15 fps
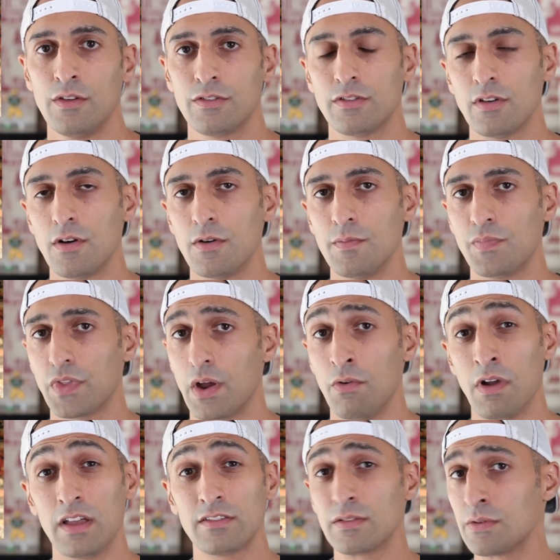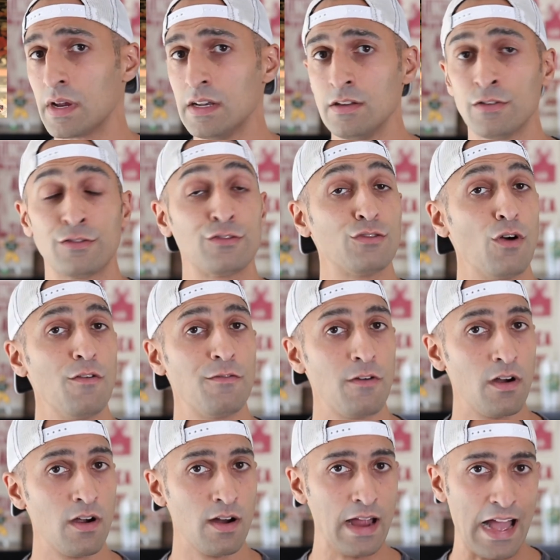So Arazarinia so
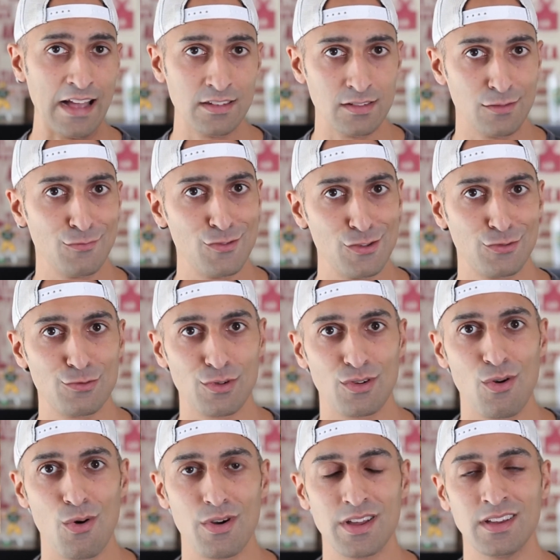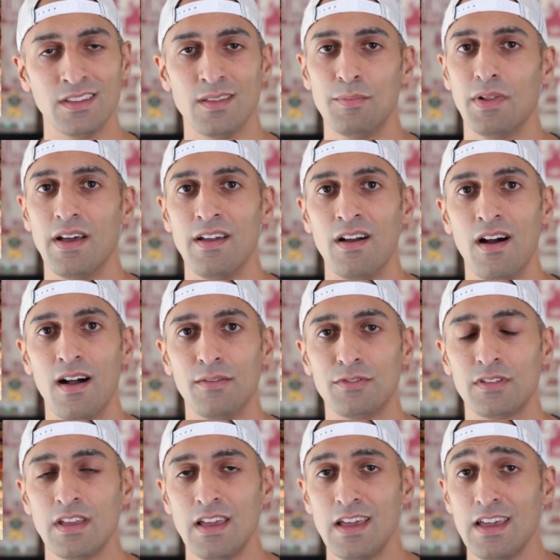far, as of this recording in the
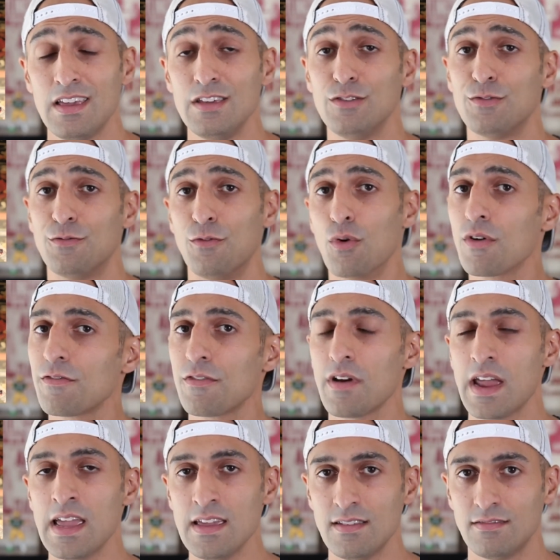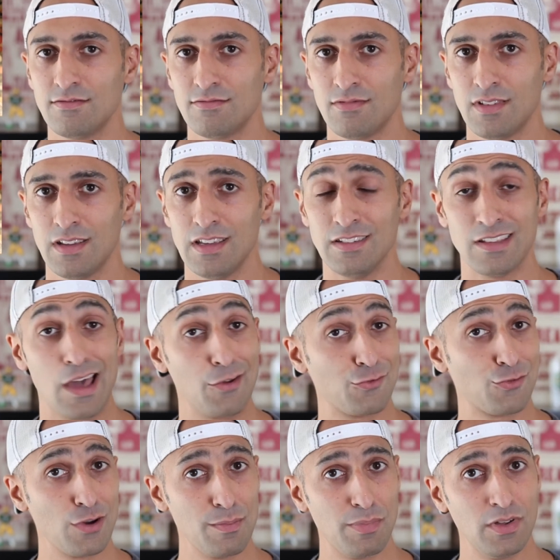playoffs, he's 4 for 8. He's got a
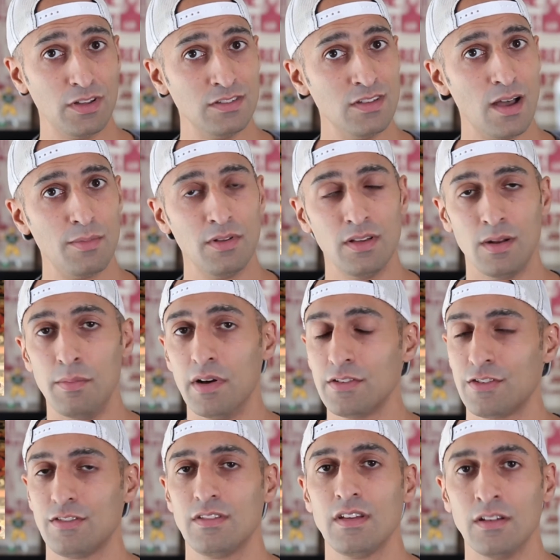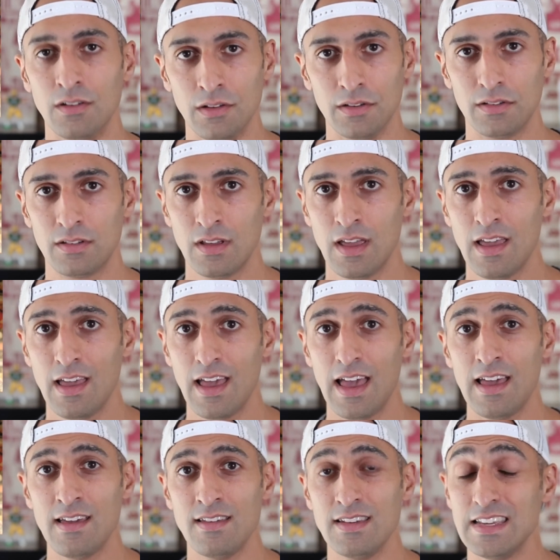triple, a double, and a bunch of singles.
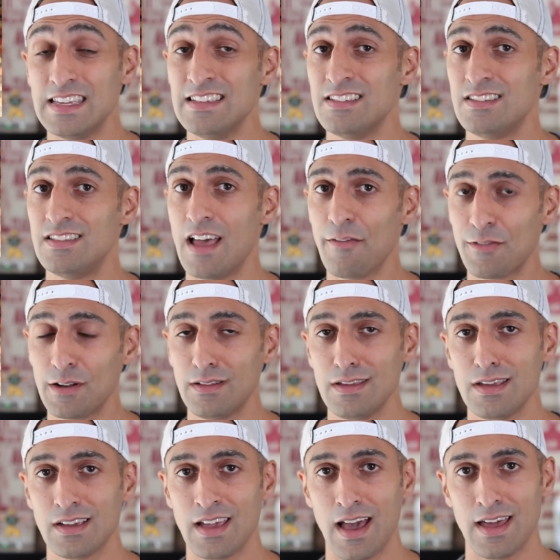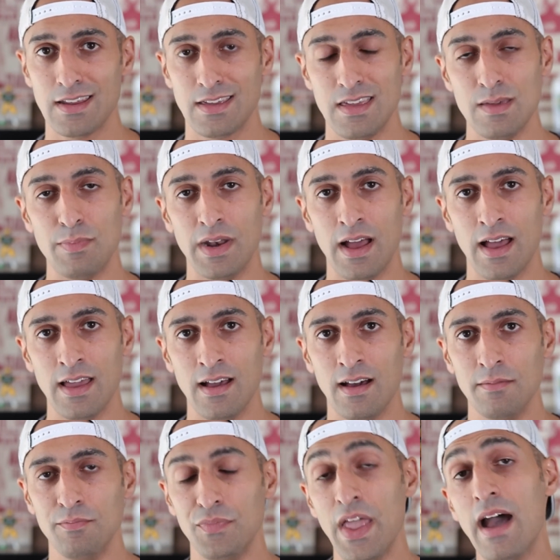And he's definitely a guy to keep an eye
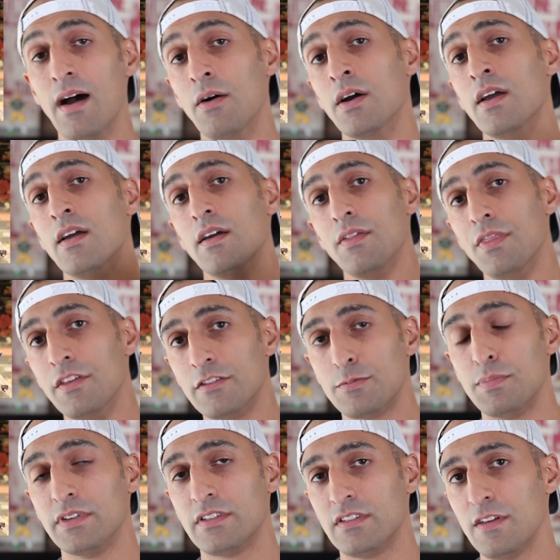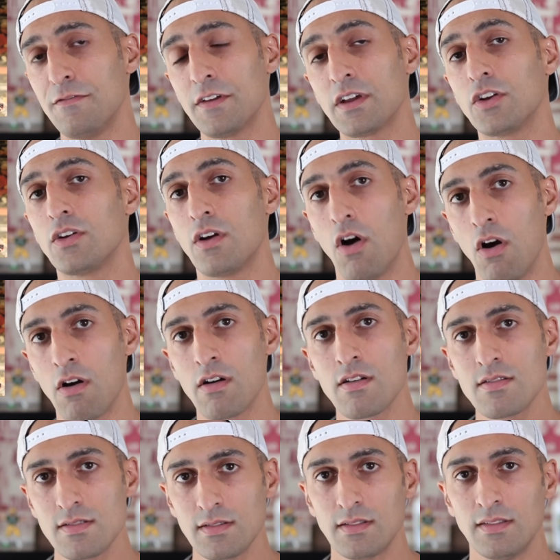on. Now, the specific
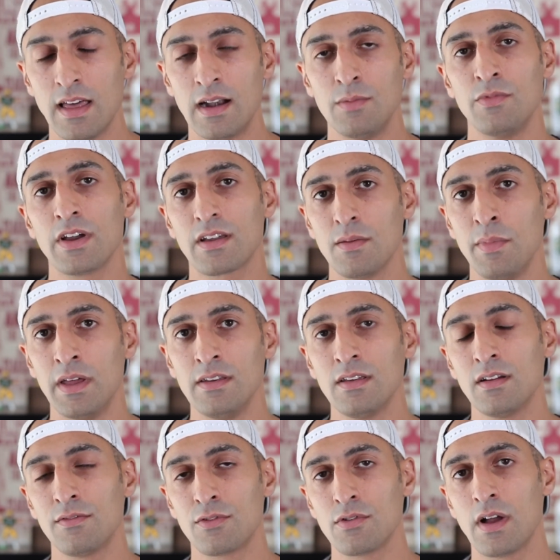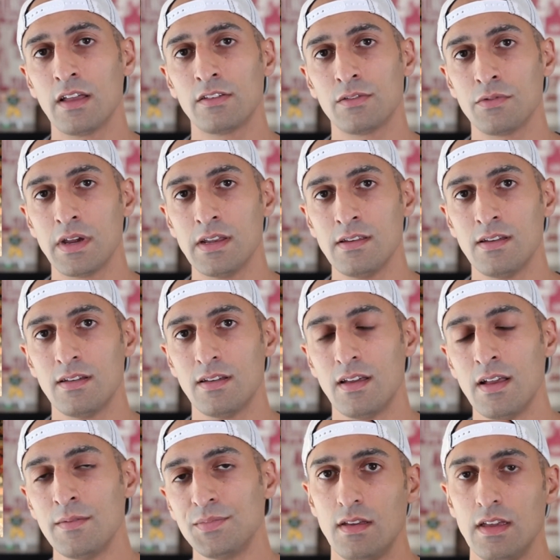card that I'm recommending of Arazarinia
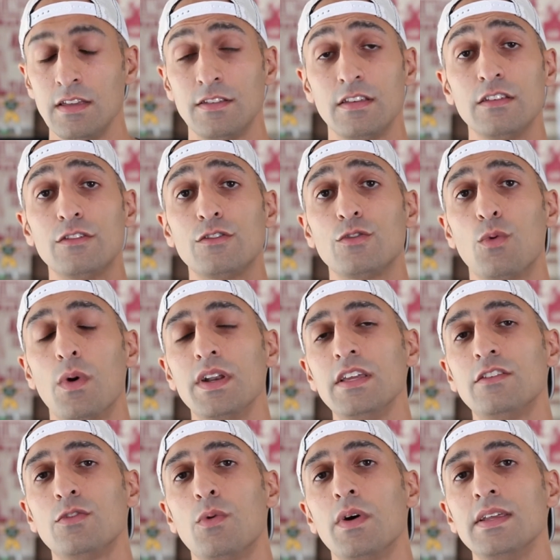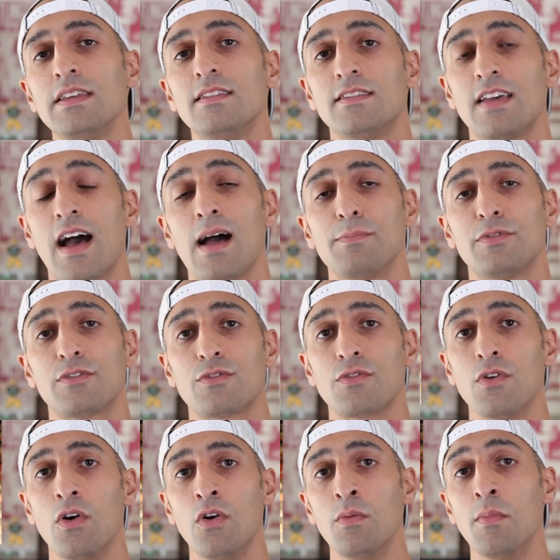is his 2020 Topps
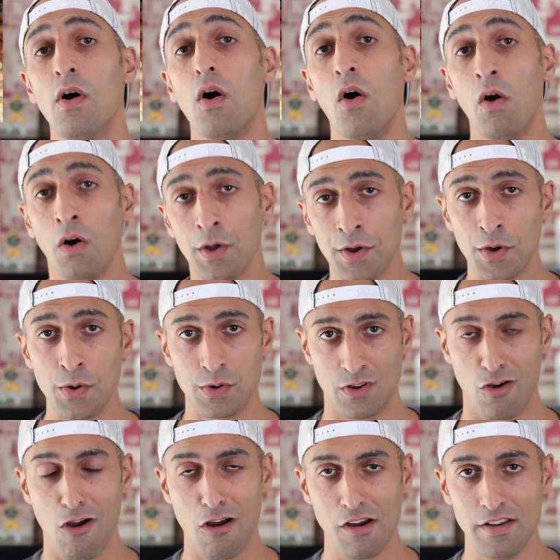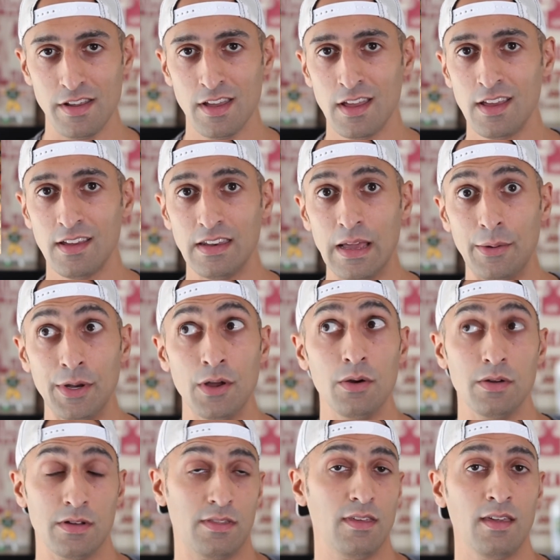Chrome Auto card. Now, I know
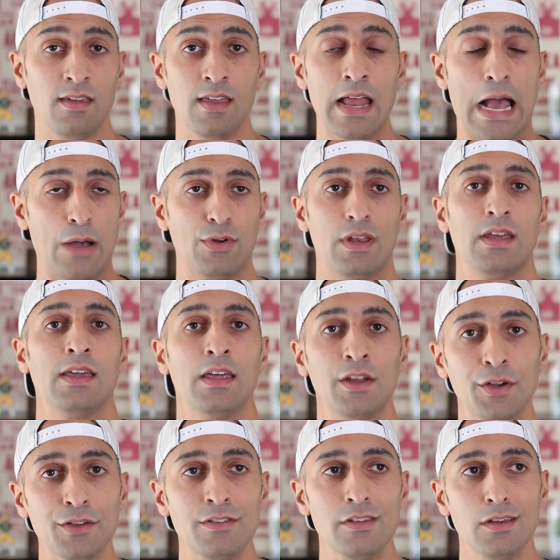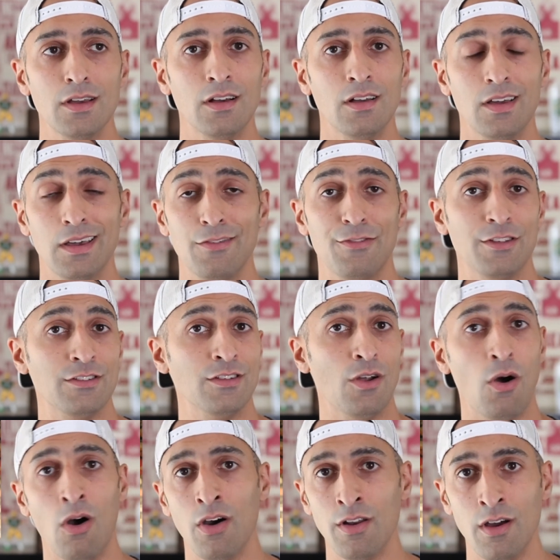what you're thinking. How can I get a good deal if it's an
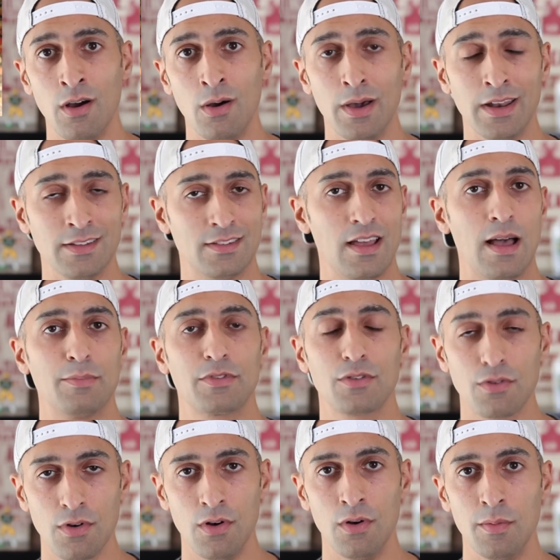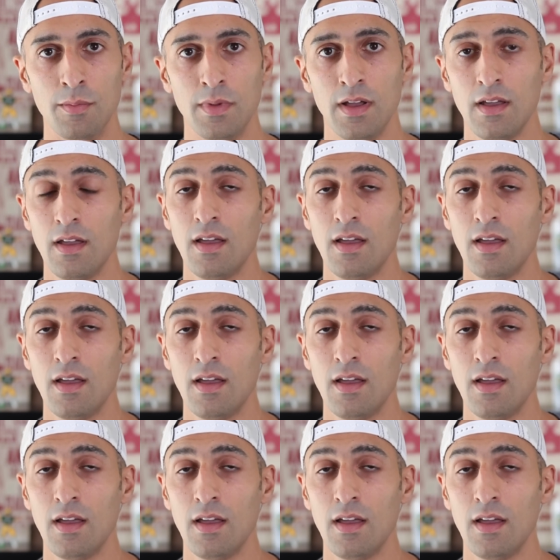auto and a Topps Chrome?